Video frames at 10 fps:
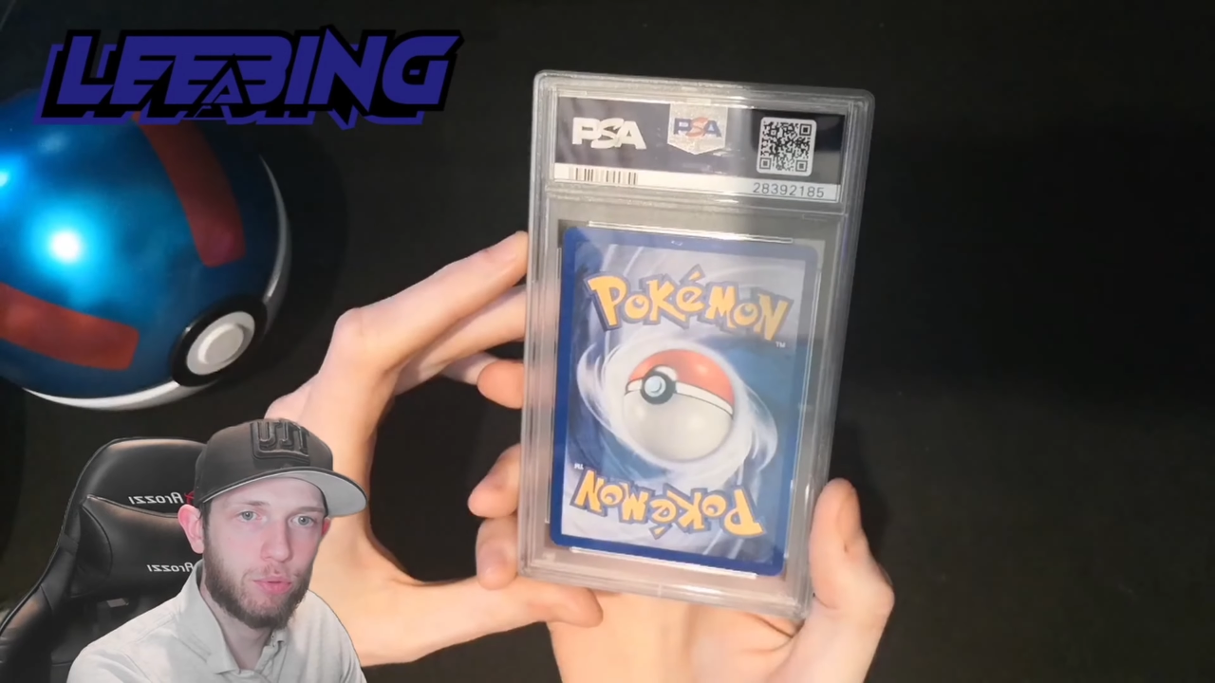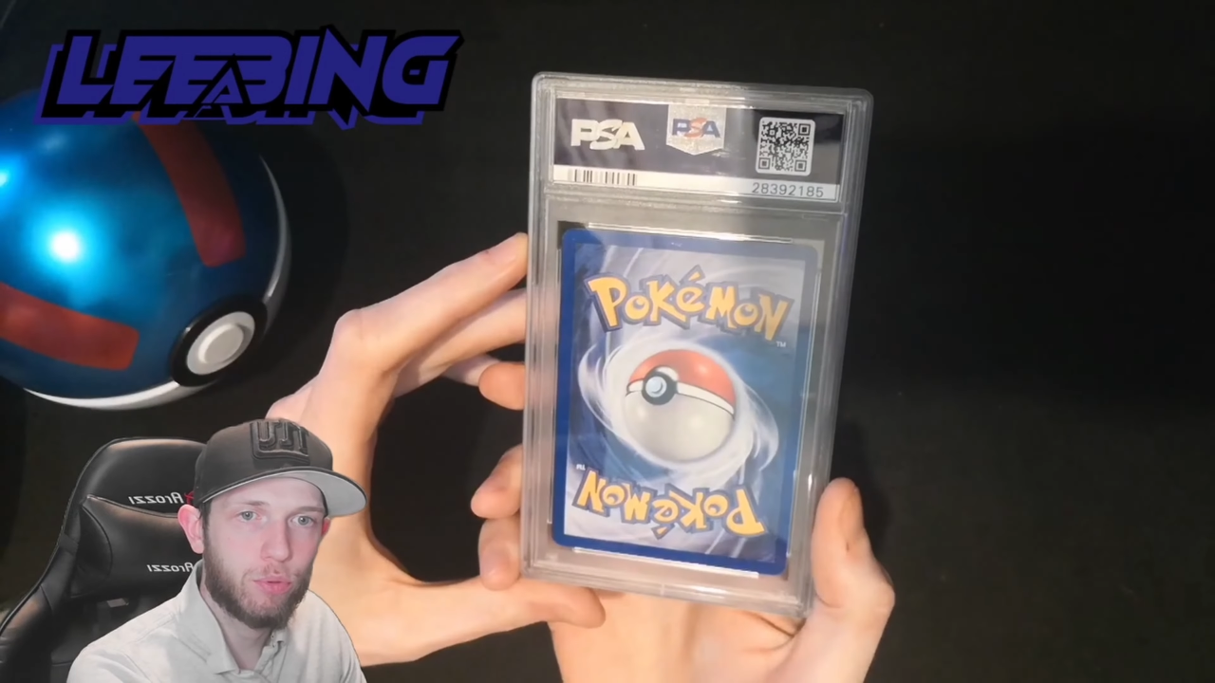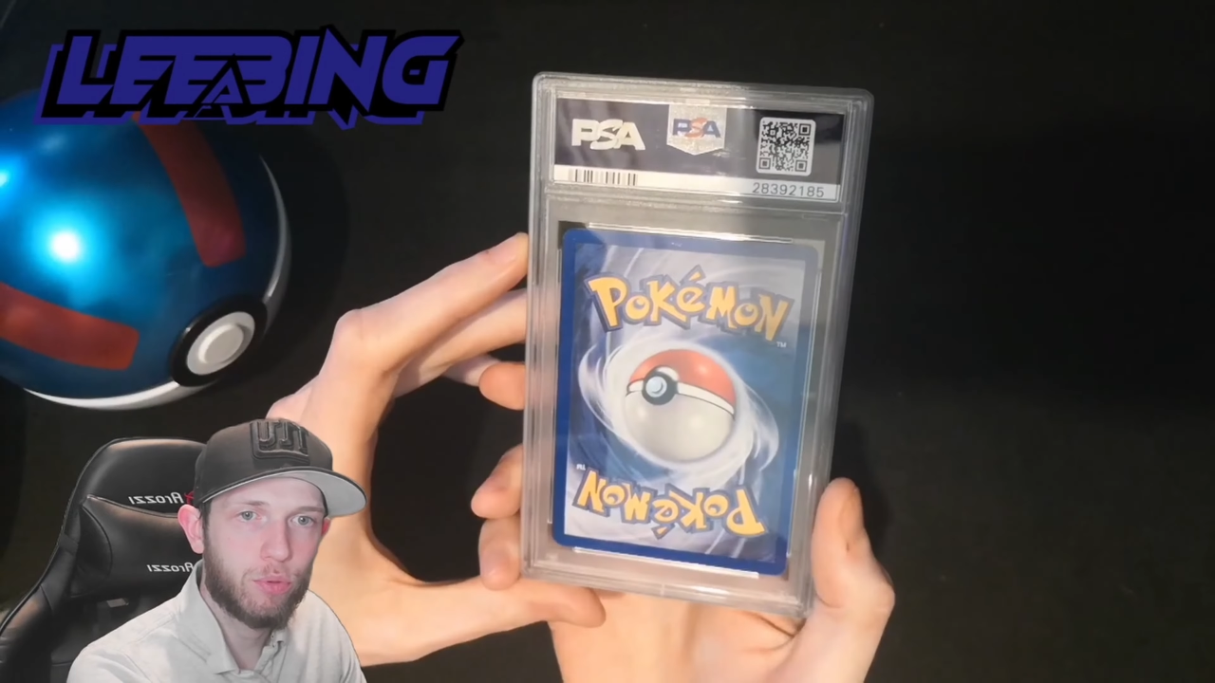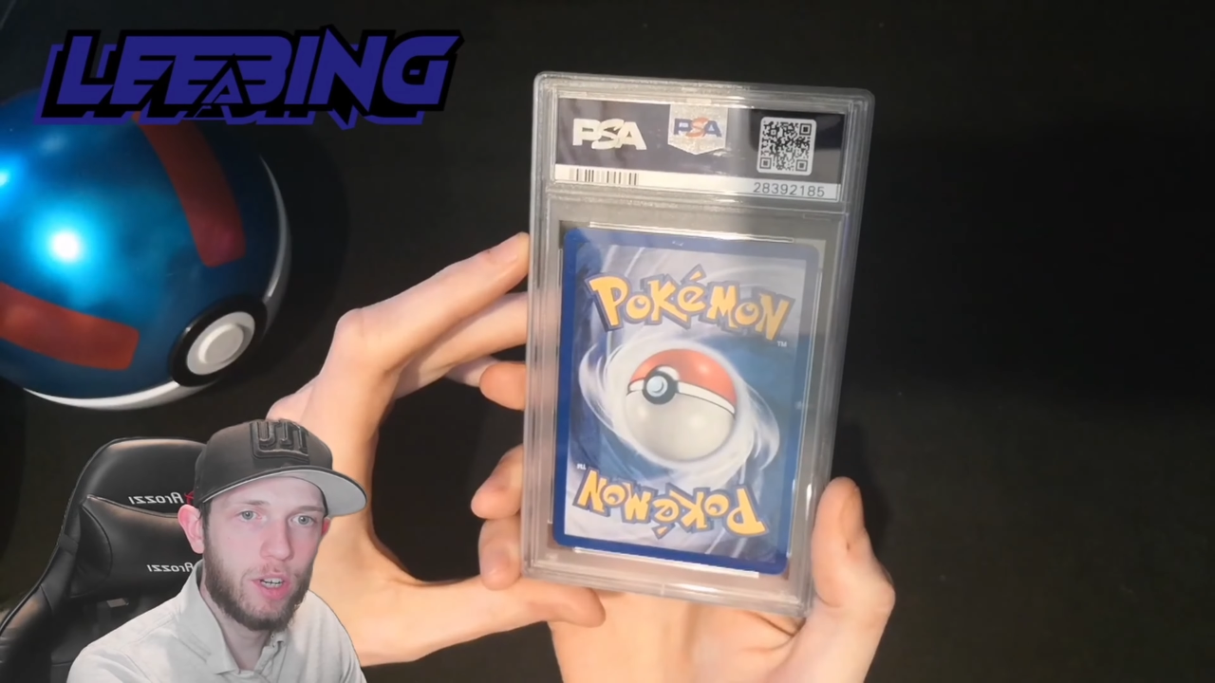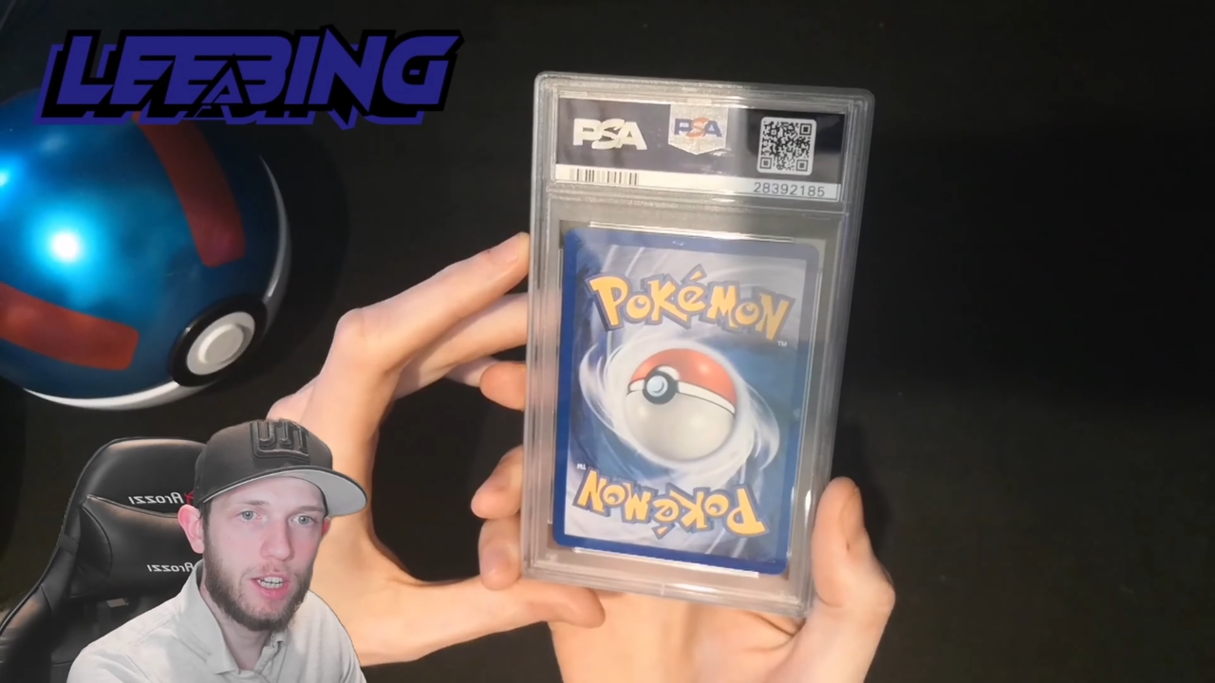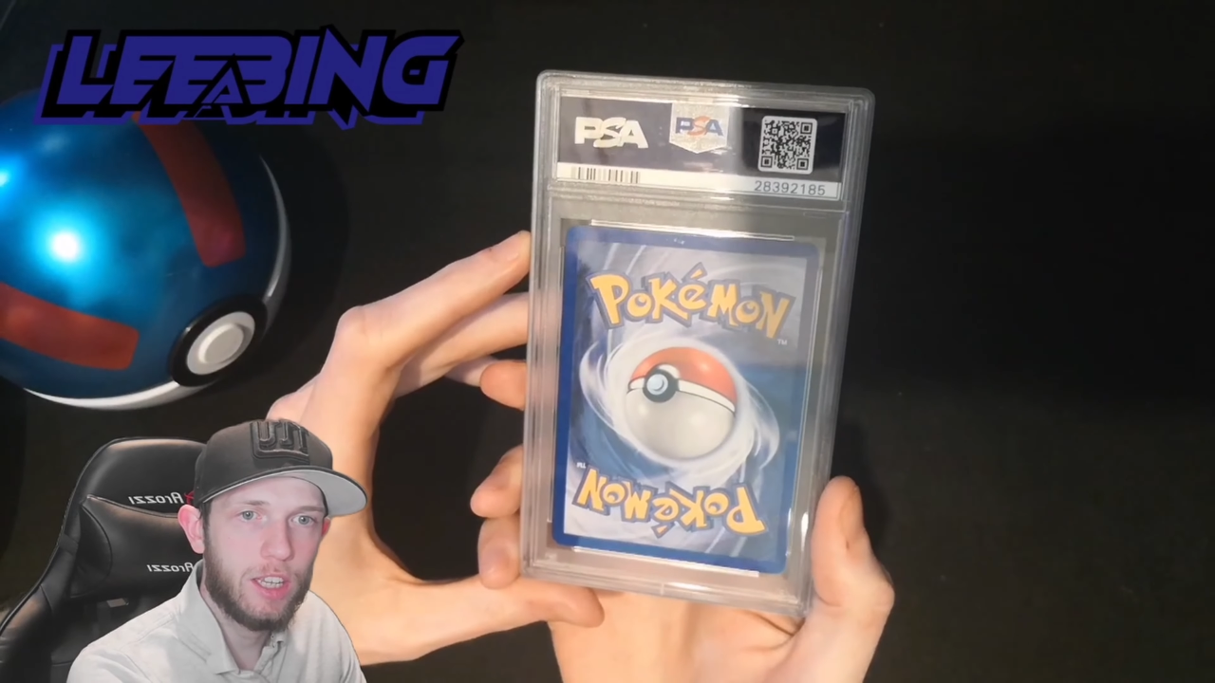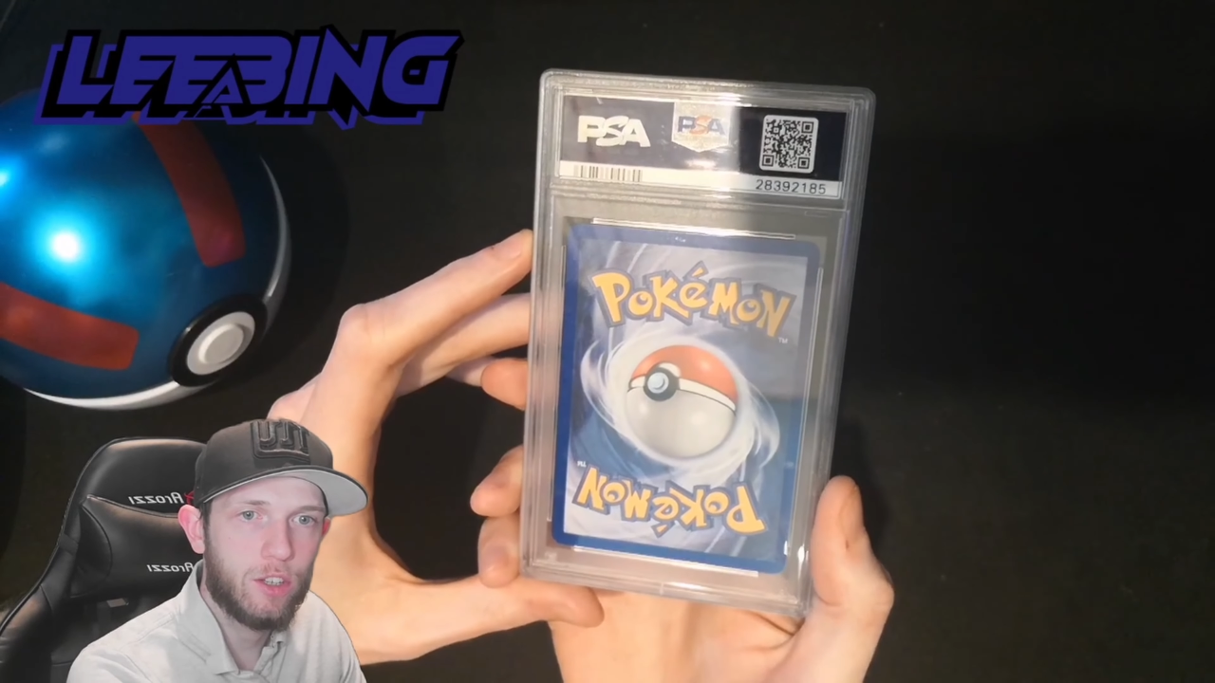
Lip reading: pretty